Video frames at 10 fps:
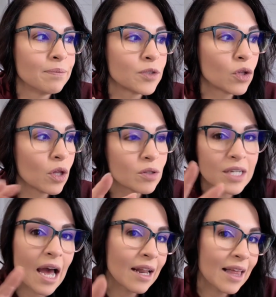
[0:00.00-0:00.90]
So those
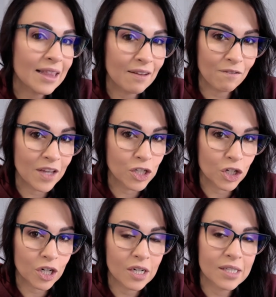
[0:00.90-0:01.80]
kind of like the
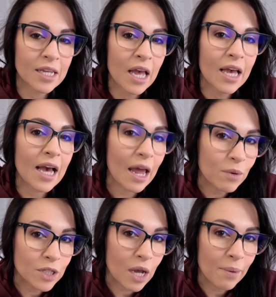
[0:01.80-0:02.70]
features. Kind of
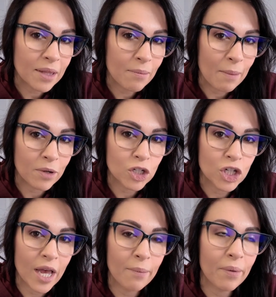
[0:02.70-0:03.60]
want to talk about the
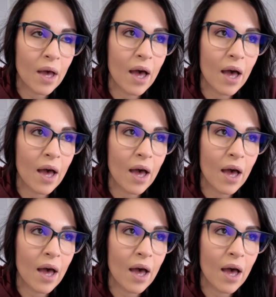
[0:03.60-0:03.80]
membership.